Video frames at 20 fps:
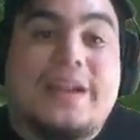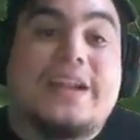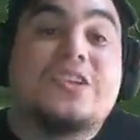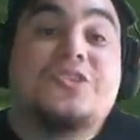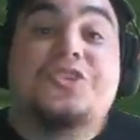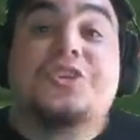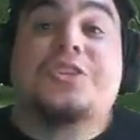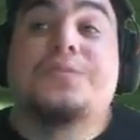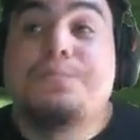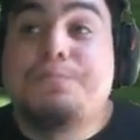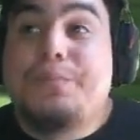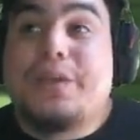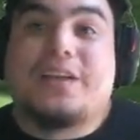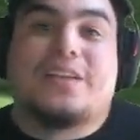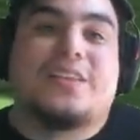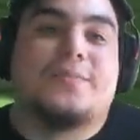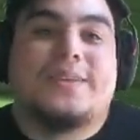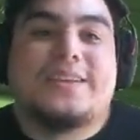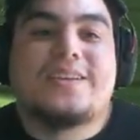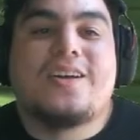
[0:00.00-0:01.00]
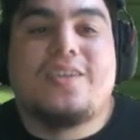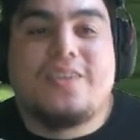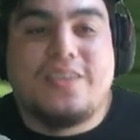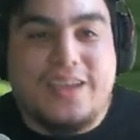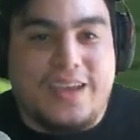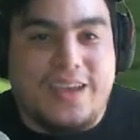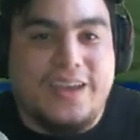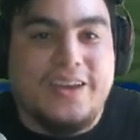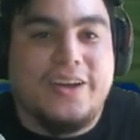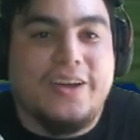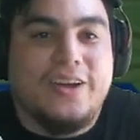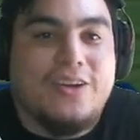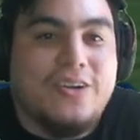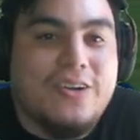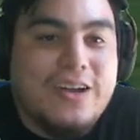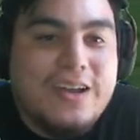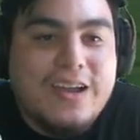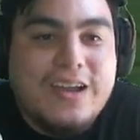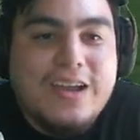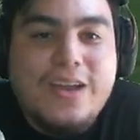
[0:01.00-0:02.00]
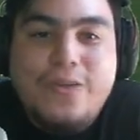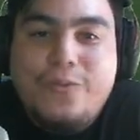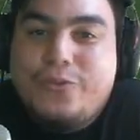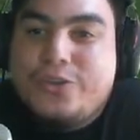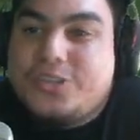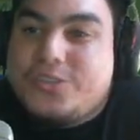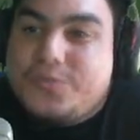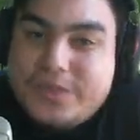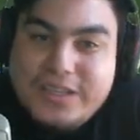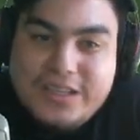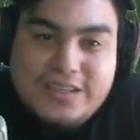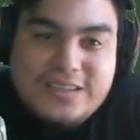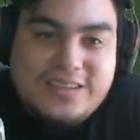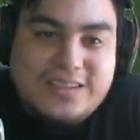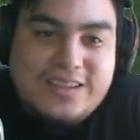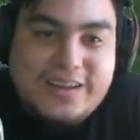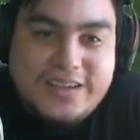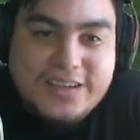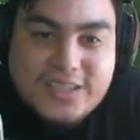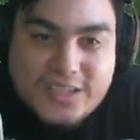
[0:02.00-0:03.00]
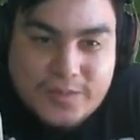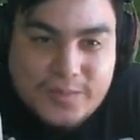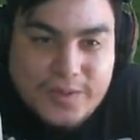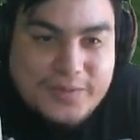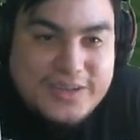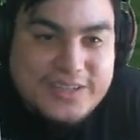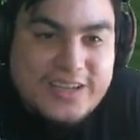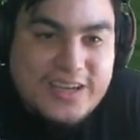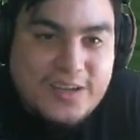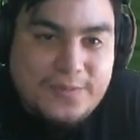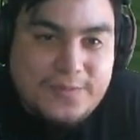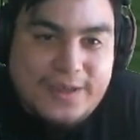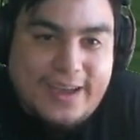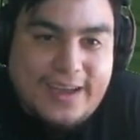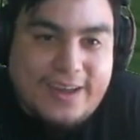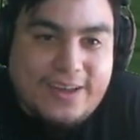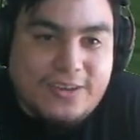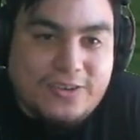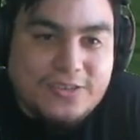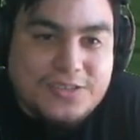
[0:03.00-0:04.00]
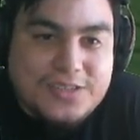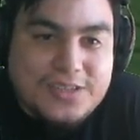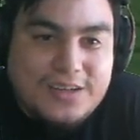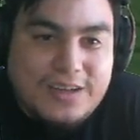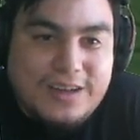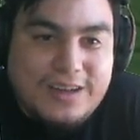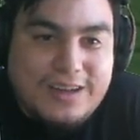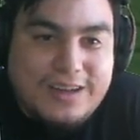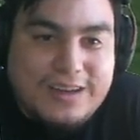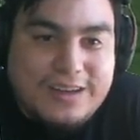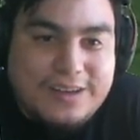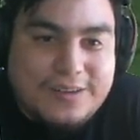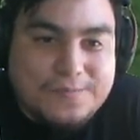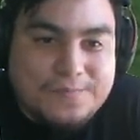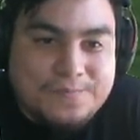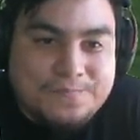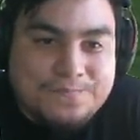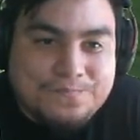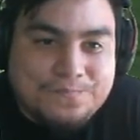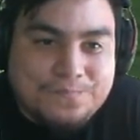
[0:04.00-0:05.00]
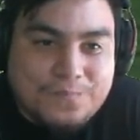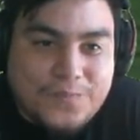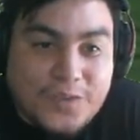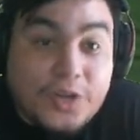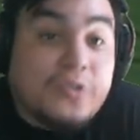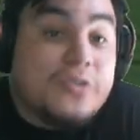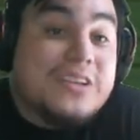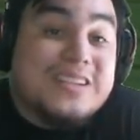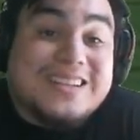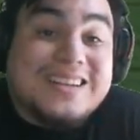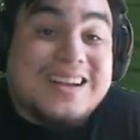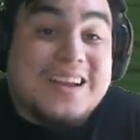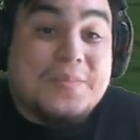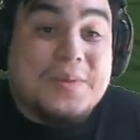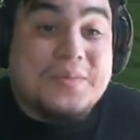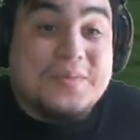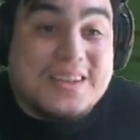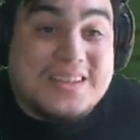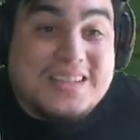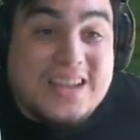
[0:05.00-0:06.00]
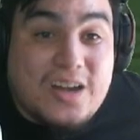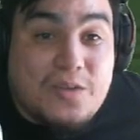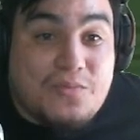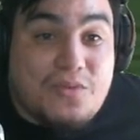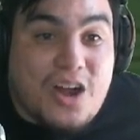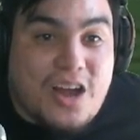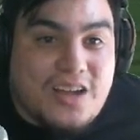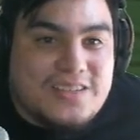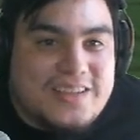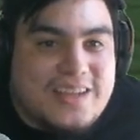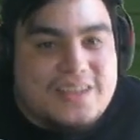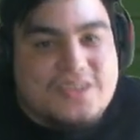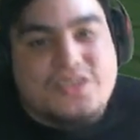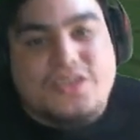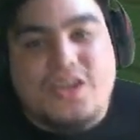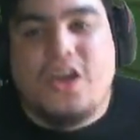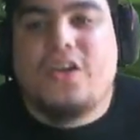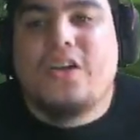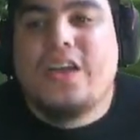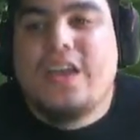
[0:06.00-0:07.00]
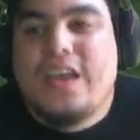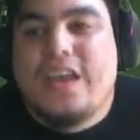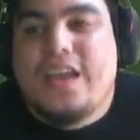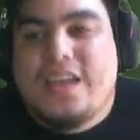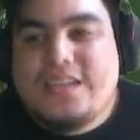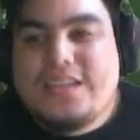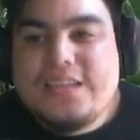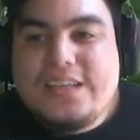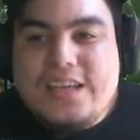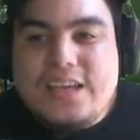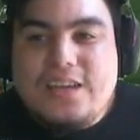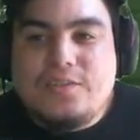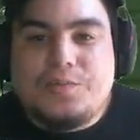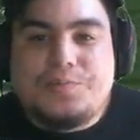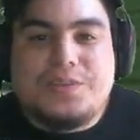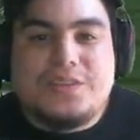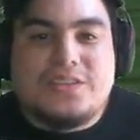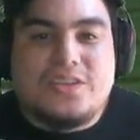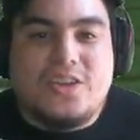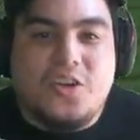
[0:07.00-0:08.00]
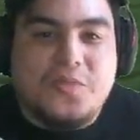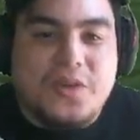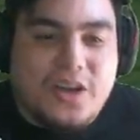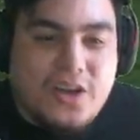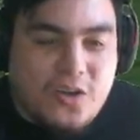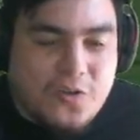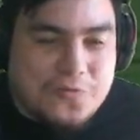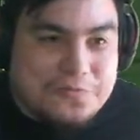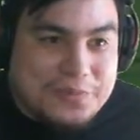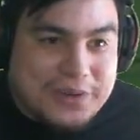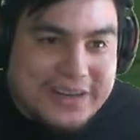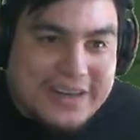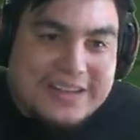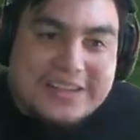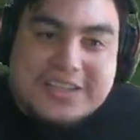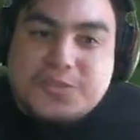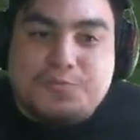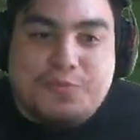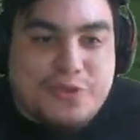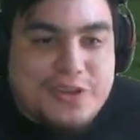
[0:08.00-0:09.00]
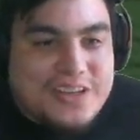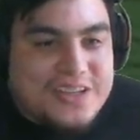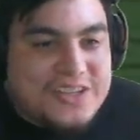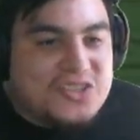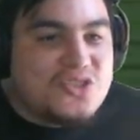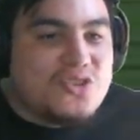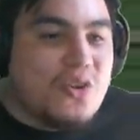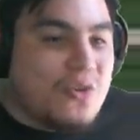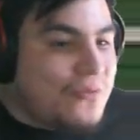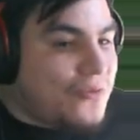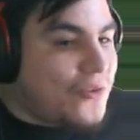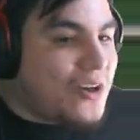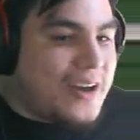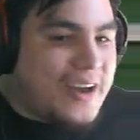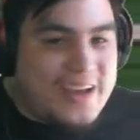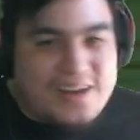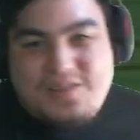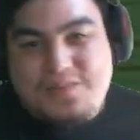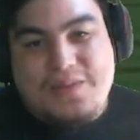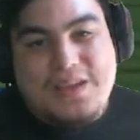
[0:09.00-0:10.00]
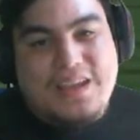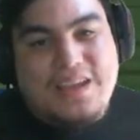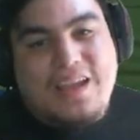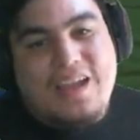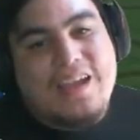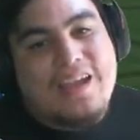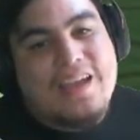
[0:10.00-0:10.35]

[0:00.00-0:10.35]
I just barely miss out on the KO, which means that he's going to be able to take me out. Um, or no, he's going to be able to set up rocks again. So he did give up this Kommo-o, but at this point, he's so far ahead of me